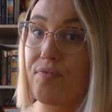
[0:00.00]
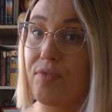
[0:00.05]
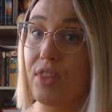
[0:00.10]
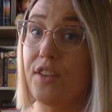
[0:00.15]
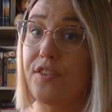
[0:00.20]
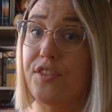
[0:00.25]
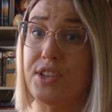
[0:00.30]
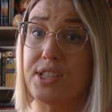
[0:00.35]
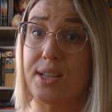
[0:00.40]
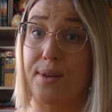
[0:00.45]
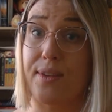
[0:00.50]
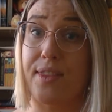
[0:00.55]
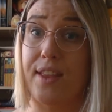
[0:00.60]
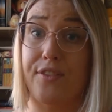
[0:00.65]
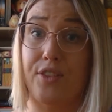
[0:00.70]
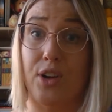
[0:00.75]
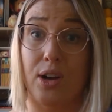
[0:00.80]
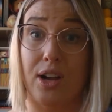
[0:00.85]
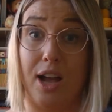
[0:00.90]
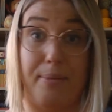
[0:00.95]
for something that
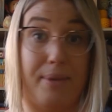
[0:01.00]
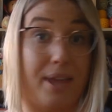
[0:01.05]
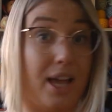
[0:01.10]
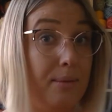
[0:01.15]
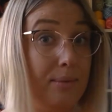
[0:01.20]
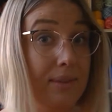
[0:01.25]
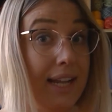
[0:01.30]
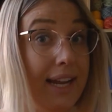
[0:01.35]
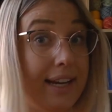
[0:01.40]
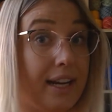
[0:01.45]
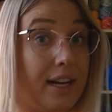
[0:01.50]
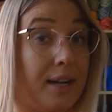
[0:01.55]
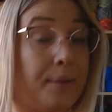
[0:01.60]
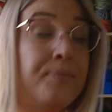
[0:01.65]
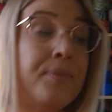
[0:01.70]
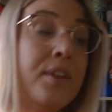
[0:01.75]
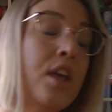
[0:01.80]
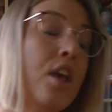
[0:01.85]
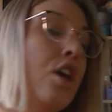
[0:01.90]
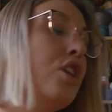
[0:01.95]
I've got coming up later.
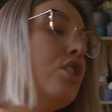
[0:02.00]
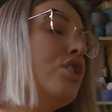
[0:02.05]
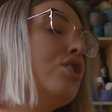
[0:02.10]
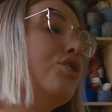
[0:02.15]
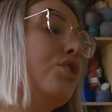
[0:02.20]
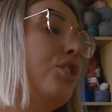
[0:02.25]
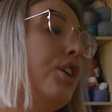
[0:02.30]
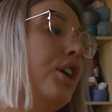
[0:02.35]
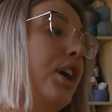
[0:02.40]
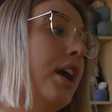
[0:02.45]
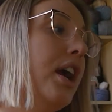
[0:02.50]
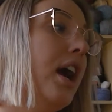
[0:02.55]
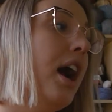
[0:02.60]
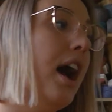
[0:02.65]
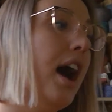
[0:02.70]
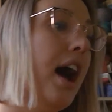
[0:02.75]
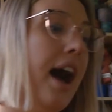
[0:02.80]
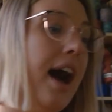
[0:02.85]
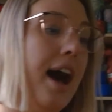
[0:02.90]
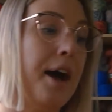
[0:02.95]
So
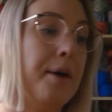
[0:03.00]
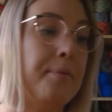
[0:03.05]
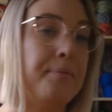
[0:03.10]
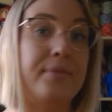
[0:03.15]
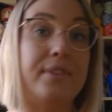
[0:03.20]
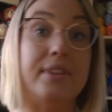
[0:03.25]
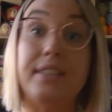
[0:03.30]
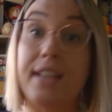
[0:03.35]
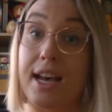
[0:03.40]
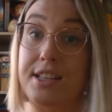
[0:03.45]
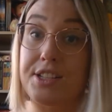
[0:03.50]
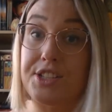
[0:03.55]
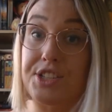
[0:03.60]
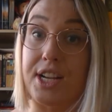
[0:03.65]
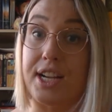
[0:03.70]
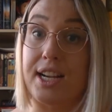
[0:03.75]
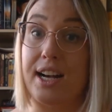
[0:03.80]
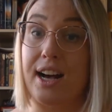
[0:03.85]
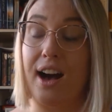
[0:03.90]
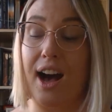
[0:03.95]
last
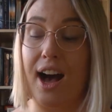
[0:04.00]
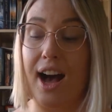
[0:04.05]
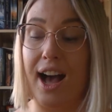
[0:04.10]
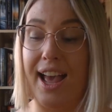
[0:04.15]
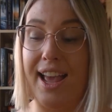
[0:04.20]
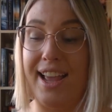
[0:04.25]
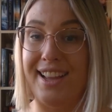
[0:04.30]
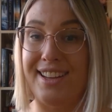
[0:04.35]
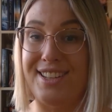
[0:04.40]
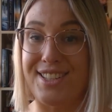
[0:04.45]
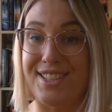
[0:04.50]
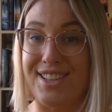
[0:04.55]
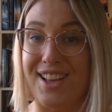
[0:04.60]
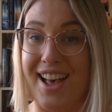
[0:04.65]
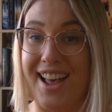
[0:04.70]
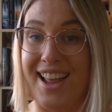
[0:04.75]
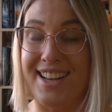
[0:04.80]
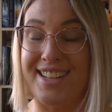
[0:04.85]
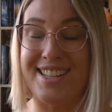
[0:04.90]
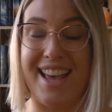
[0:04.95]
year I
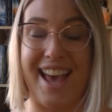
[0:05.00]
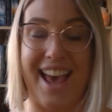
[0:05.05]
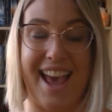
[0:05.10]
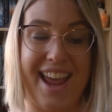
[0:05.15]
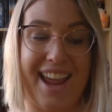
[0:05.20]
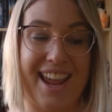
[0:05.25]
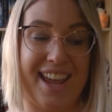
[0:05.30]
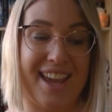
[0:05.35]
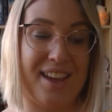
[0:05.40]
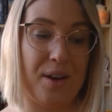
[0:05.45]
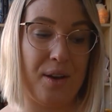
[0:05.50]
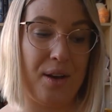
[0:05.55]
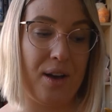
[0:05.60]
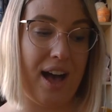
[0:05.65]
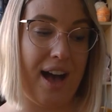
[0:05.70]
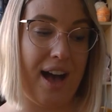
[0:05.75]
designed a